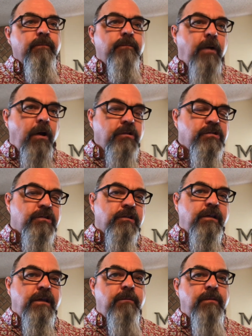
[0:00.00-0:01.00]

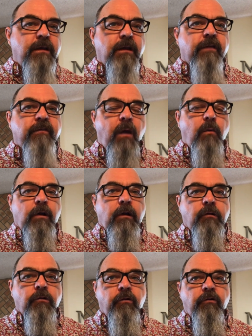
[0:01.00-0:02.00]
partially because I want to
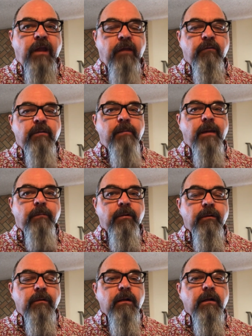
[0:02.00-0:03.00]
learn and
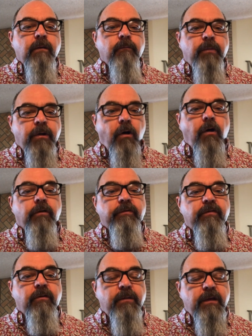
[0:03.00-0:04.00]
remember, but
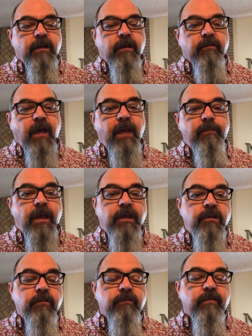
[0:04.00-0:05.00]
also because I might
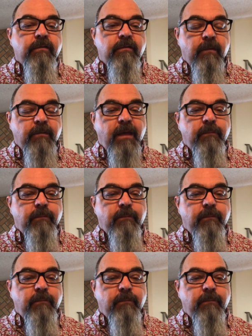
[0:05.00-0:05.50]
use some of that